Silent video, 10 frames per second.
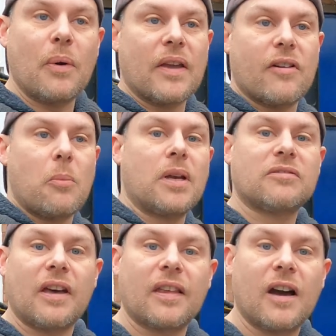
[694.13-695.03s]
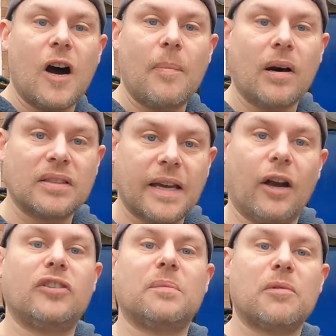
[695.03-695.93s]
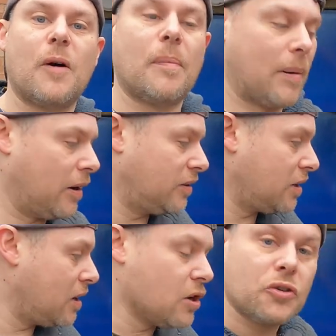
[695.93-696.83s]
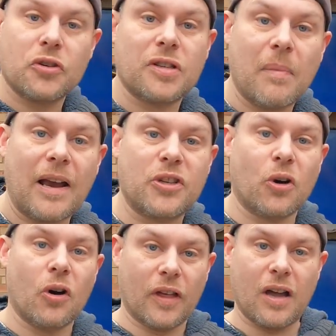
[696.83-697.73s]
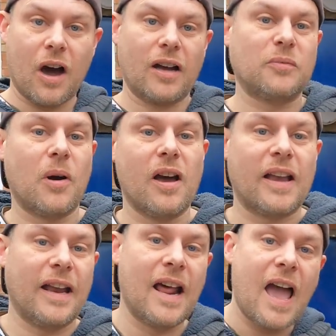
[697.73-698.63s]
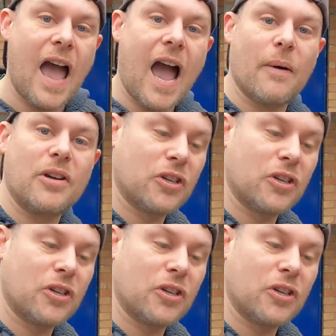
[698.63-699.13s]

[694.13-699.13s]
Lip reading: we'll give it a whiz around the car park to get it on some proper boost, just to make sure the car is working how it